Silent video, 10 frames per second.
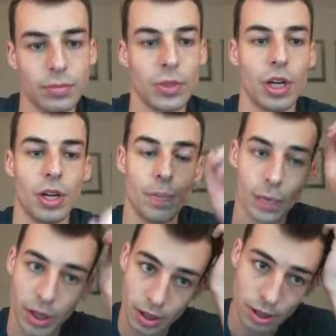All right,
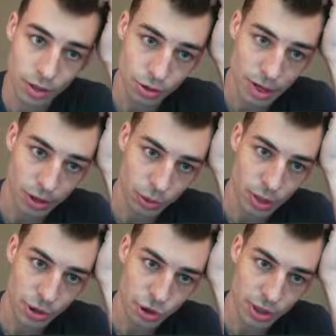so now the
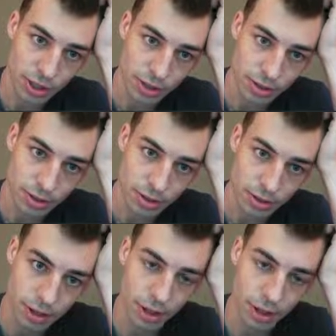question is,